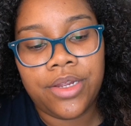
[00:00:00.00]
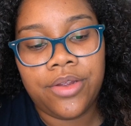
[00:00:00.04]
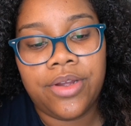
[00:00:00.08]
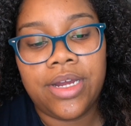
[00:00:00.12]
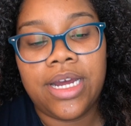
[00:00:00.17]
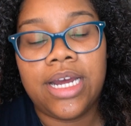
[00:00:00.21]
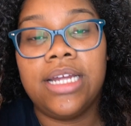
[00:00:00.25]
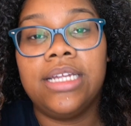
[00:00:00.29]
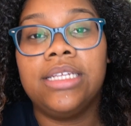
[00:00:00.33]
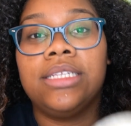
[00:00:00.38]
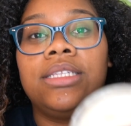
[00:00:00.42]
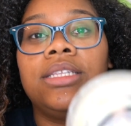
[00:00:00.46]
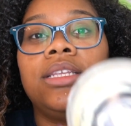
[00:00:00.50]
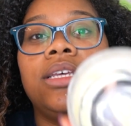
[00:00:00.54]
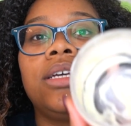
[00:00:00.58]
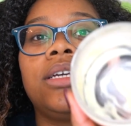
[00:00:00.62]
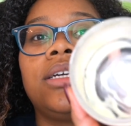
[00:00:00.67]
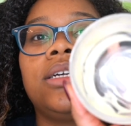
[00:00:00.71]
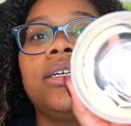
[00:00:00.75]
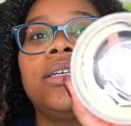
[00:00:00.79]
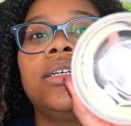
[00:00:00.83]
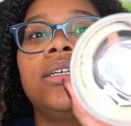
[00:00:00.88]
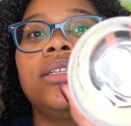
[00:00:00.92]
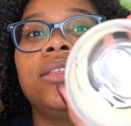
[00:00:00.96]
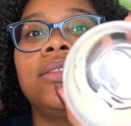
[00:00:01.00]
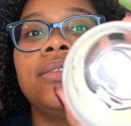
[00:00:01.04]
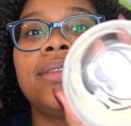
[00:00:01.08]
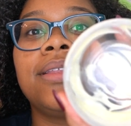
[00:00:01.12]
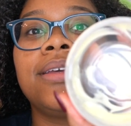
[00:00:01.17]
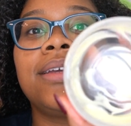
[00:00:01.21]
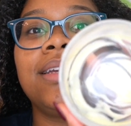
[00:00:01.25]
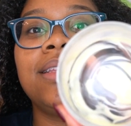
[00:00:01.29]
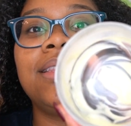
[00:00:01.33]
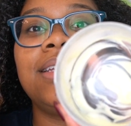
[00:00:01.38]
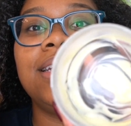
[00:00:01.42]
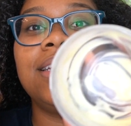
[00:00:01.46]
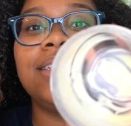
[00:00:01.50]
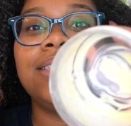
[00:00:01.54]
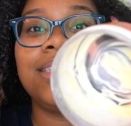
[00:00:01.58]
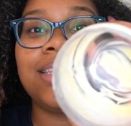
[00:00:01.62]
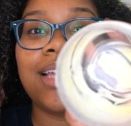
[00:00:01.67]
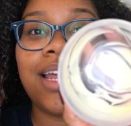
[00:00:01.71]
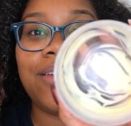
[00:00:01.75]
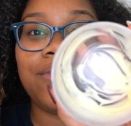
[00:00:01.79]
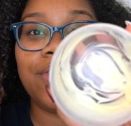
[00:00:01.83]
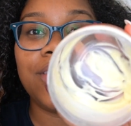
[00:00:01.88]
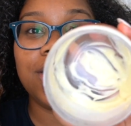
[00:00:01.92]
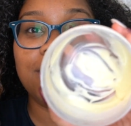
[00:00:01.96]
you guys, look at the
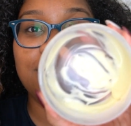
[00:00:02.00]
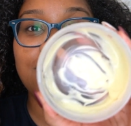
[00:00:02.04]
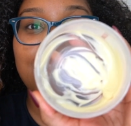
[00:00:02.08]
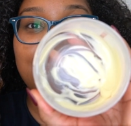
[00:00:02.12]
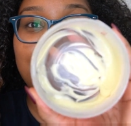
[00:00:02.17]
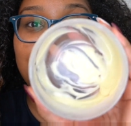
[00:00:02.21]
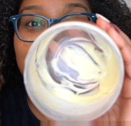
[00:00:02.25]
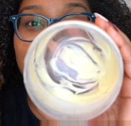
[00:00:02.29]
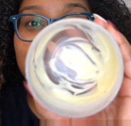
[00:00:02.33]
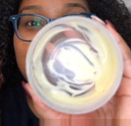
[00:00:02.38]
inside of this.